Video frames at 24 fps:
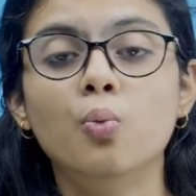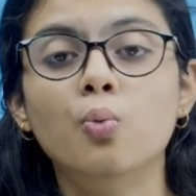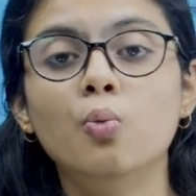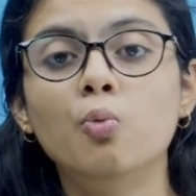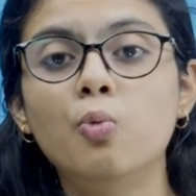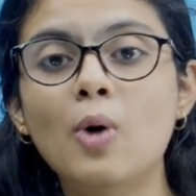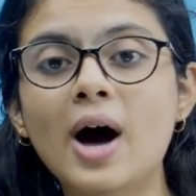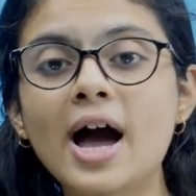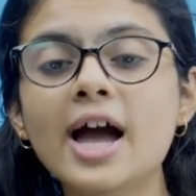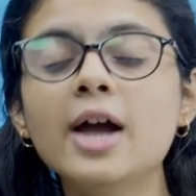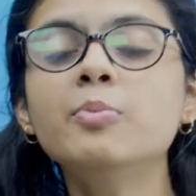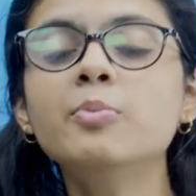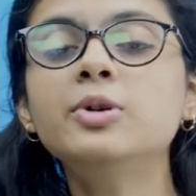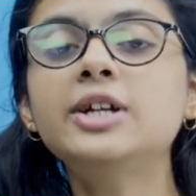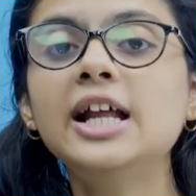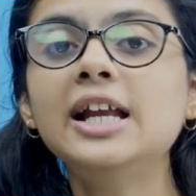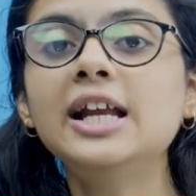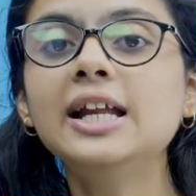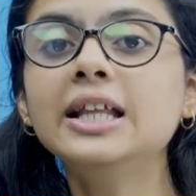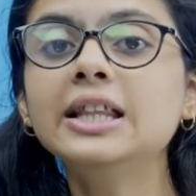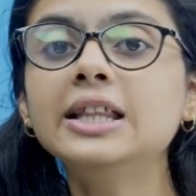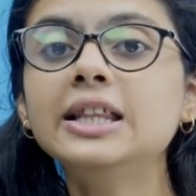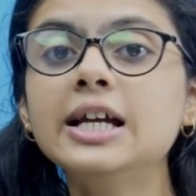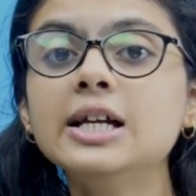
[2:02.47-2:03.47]
Why I'm
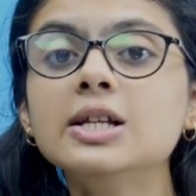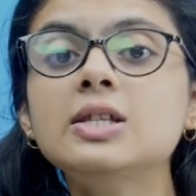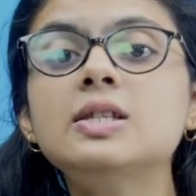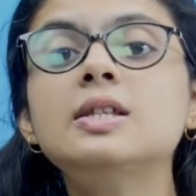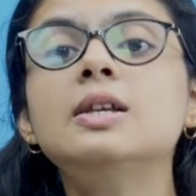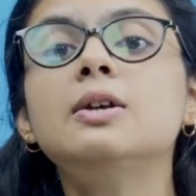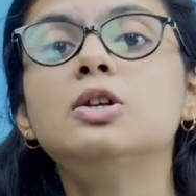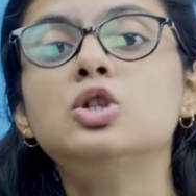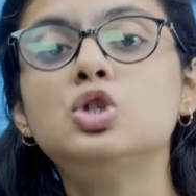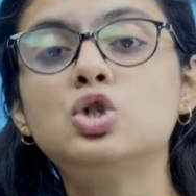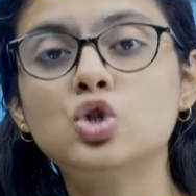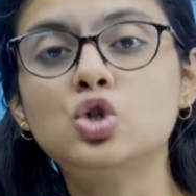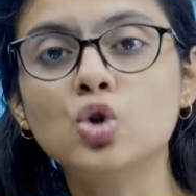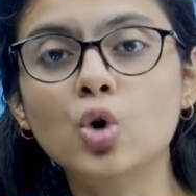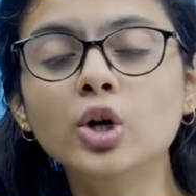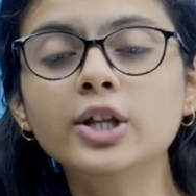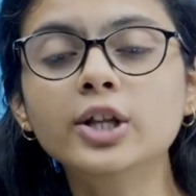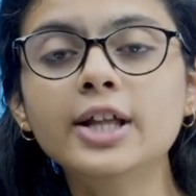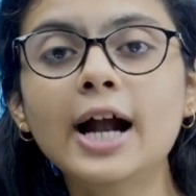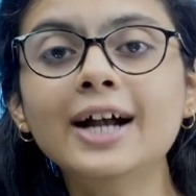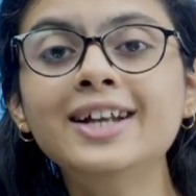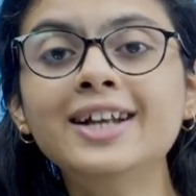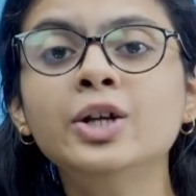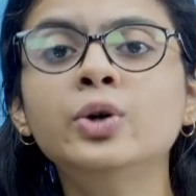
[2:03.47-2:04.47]
telling this? So
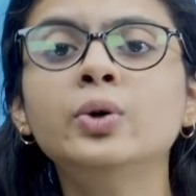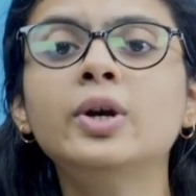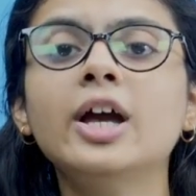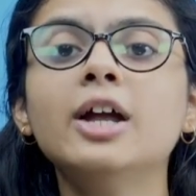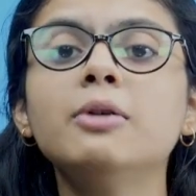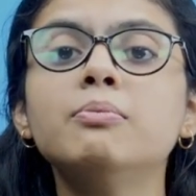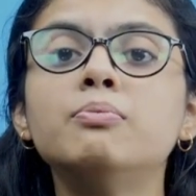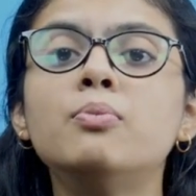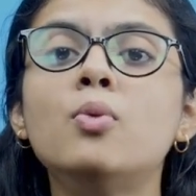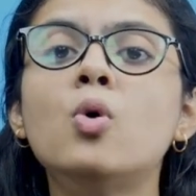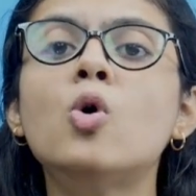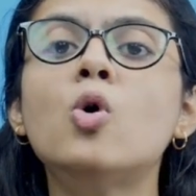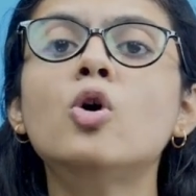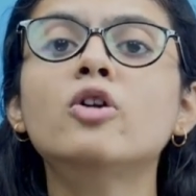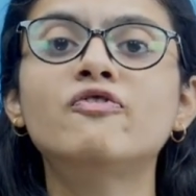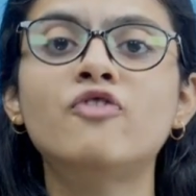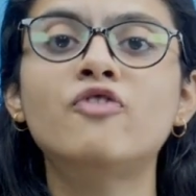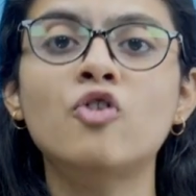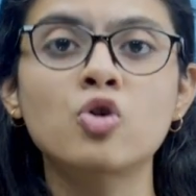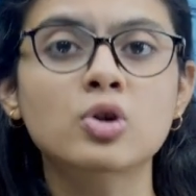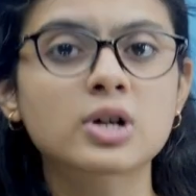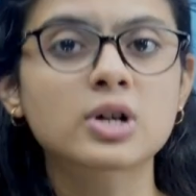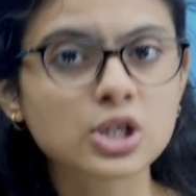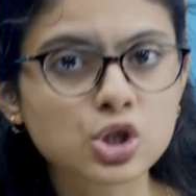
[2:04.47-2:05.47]
that you can more
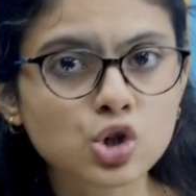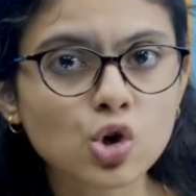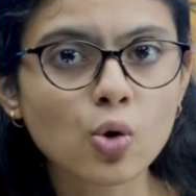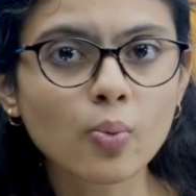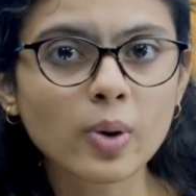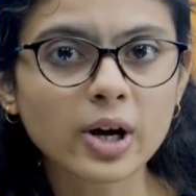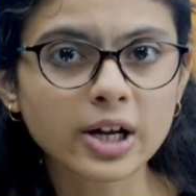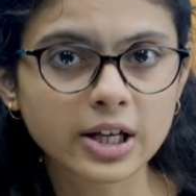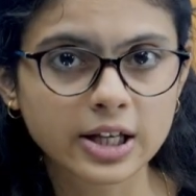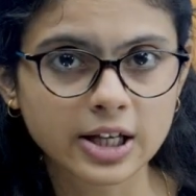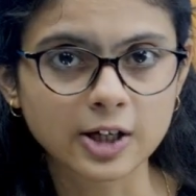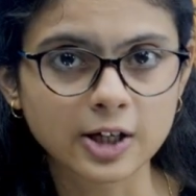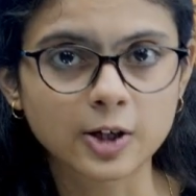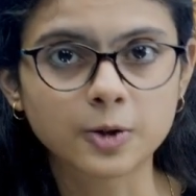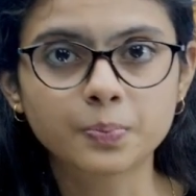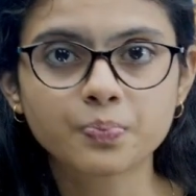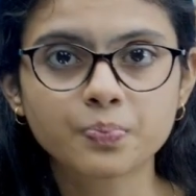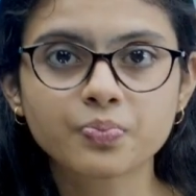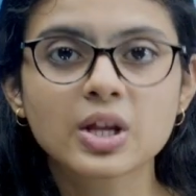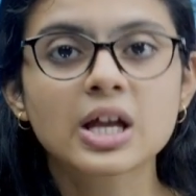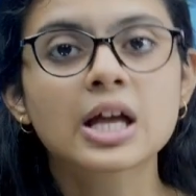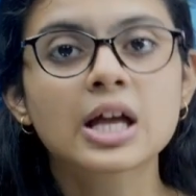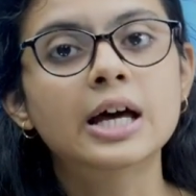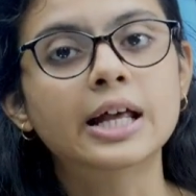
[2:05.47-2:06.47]
focus over here,
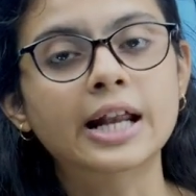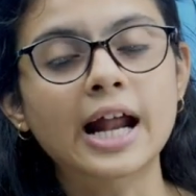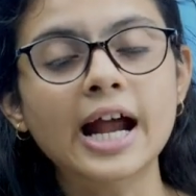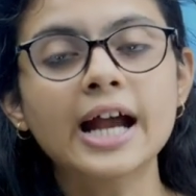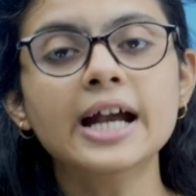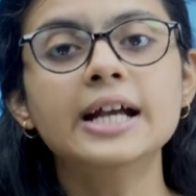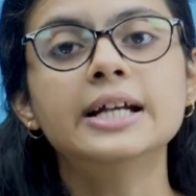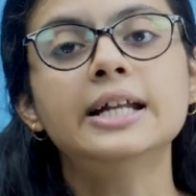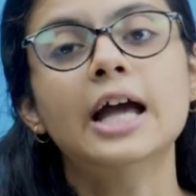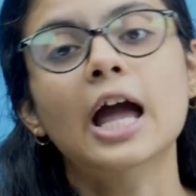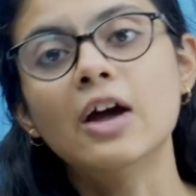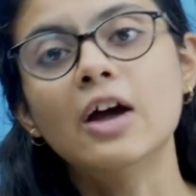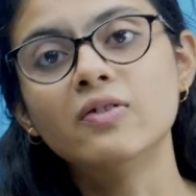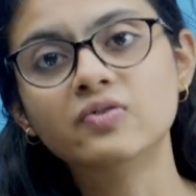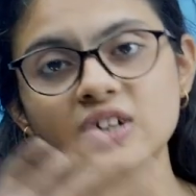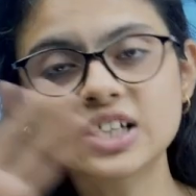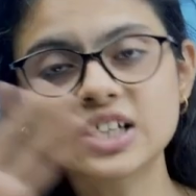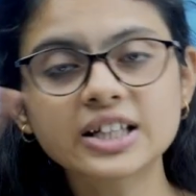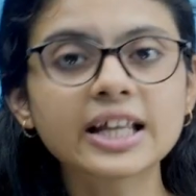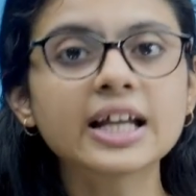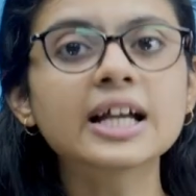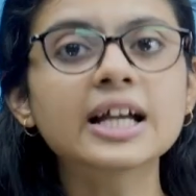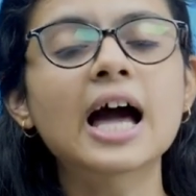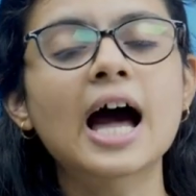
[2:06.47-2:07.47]
right?
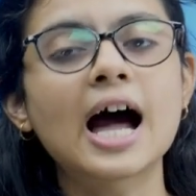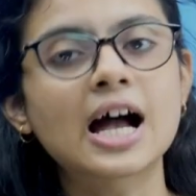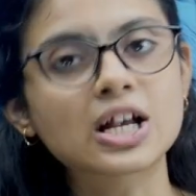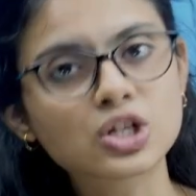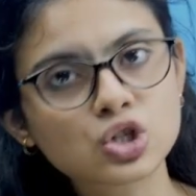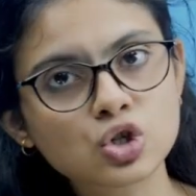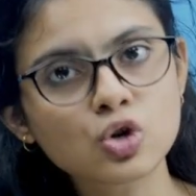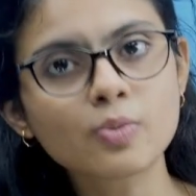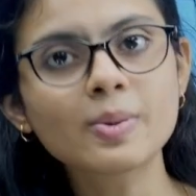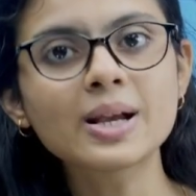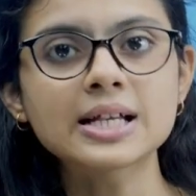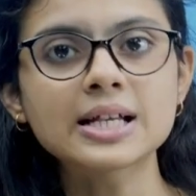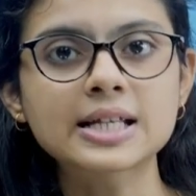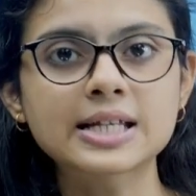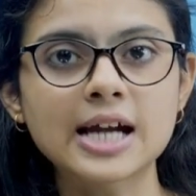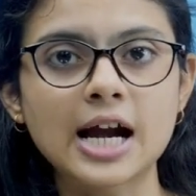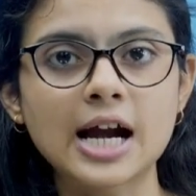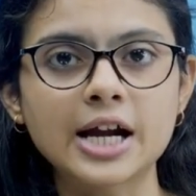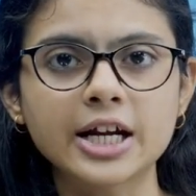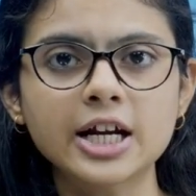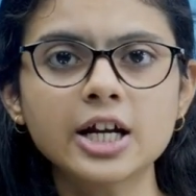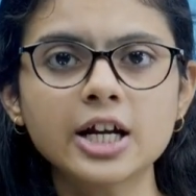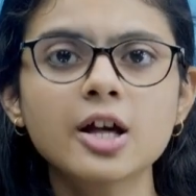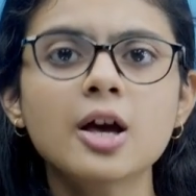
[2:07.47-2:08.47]
Everything has to be
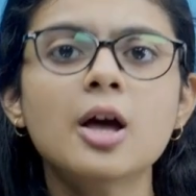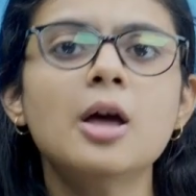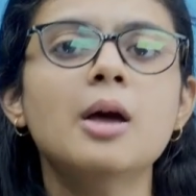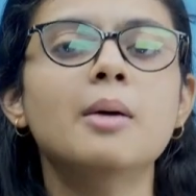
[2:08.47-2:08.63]
studied.